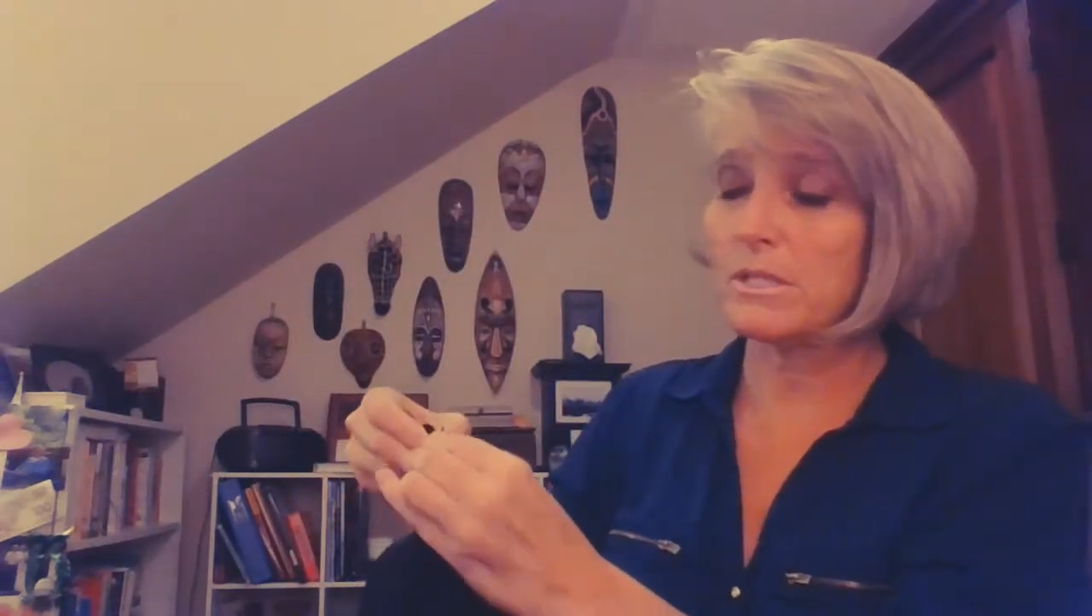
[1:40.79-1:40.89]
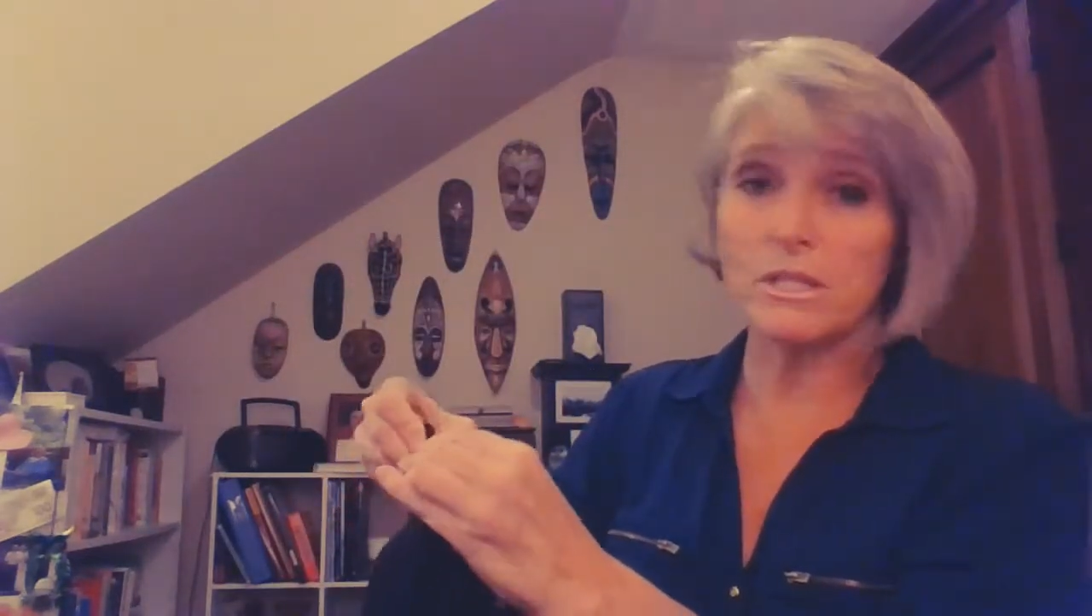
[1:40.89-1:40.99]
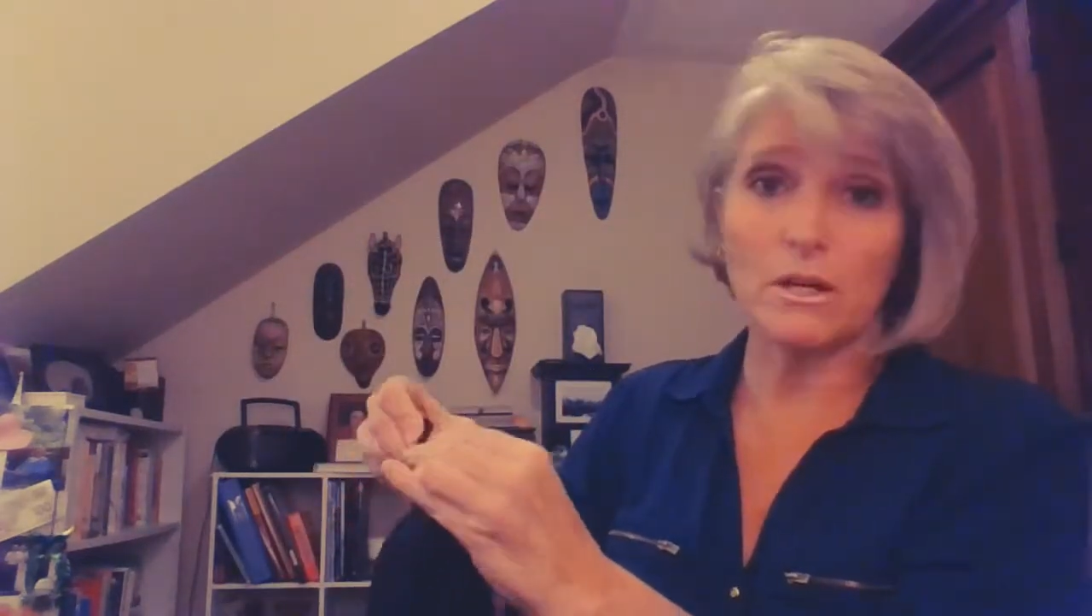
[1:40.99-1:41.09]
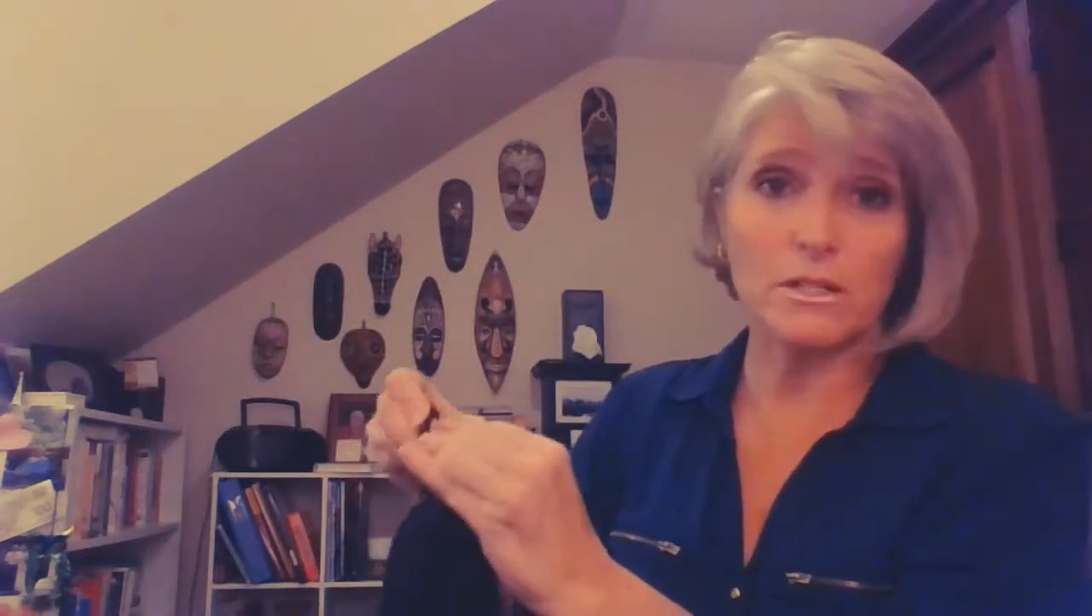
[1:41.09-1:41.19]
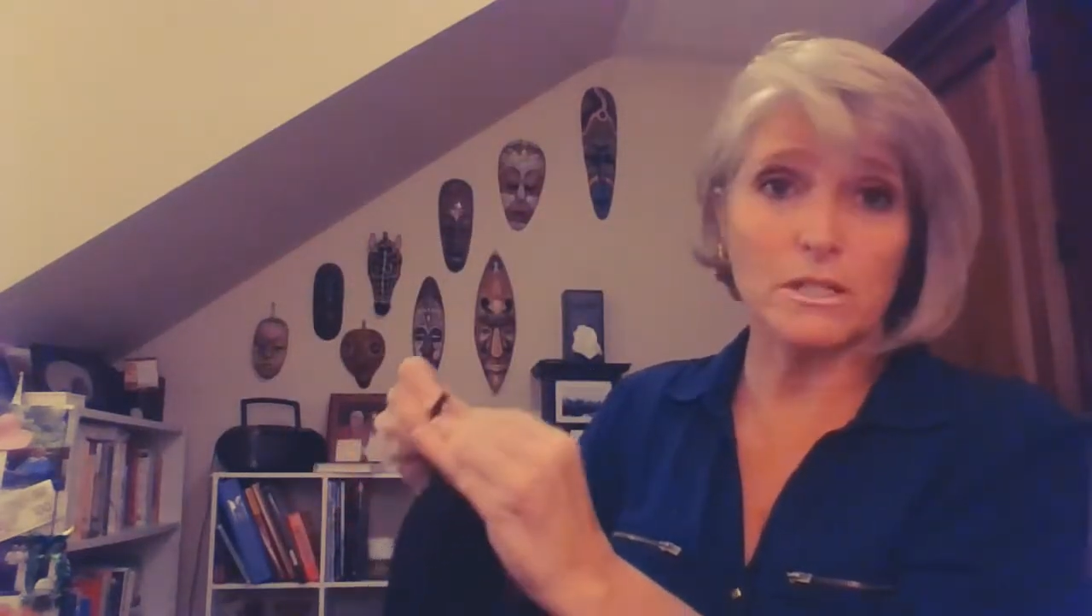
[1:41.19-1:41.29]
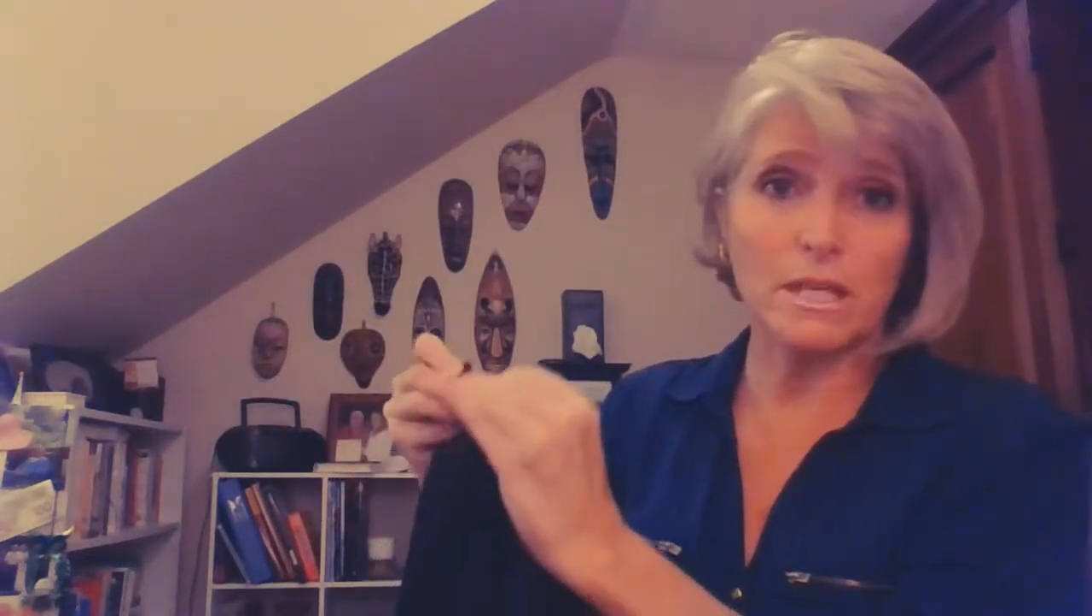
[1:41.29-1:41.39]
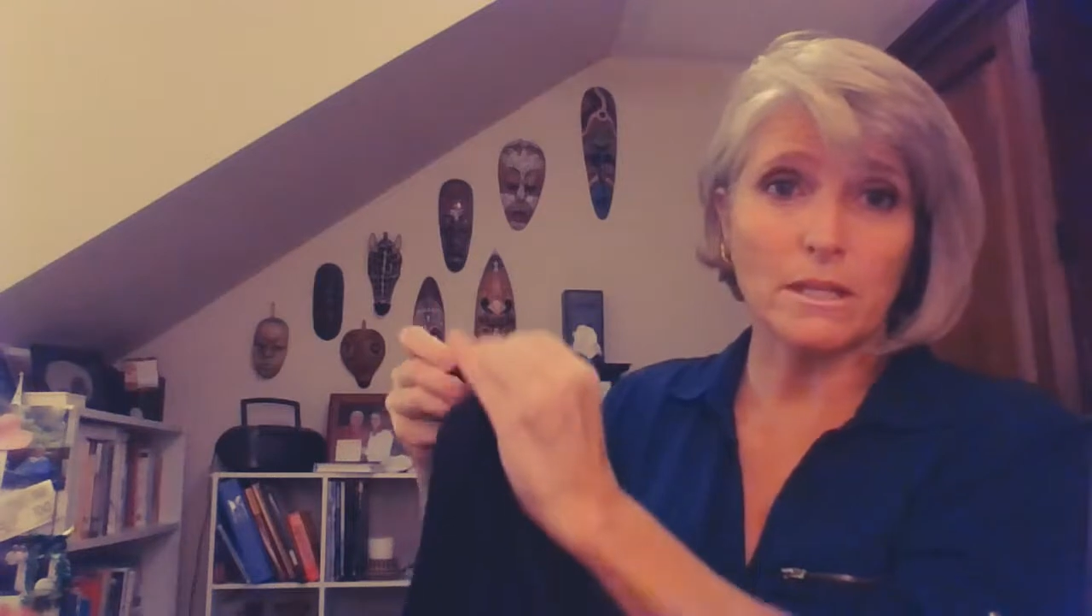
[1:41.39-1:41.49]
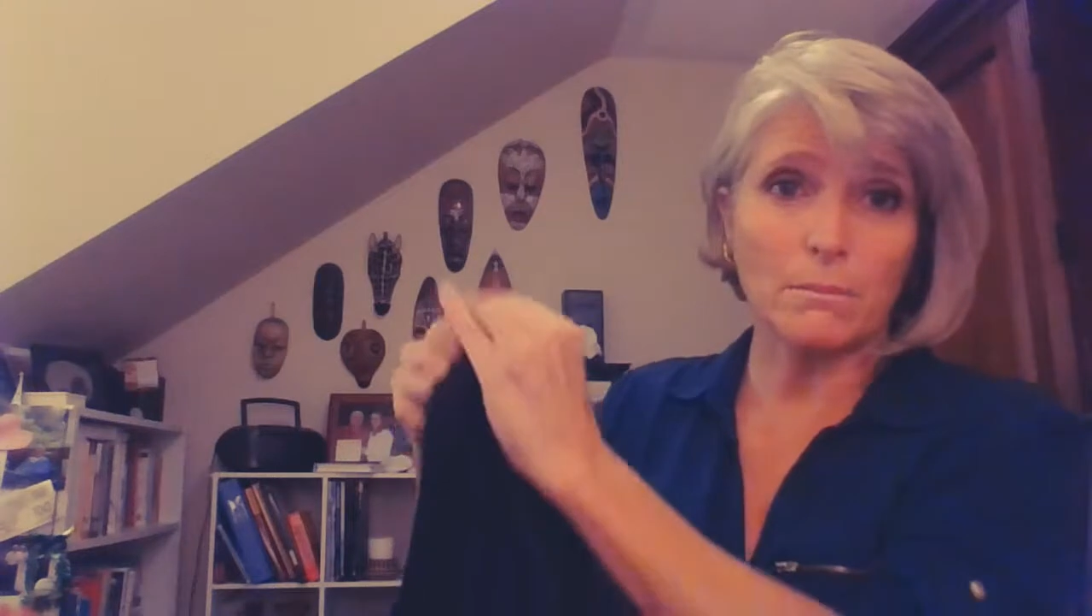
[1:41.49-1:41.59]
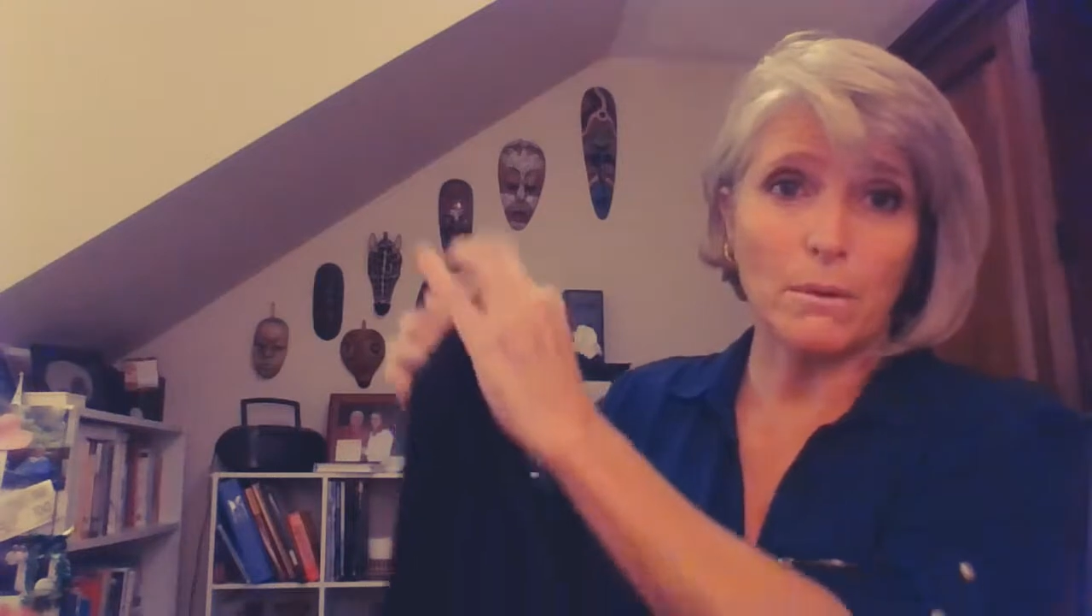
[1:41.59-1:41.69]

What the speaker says: starts at the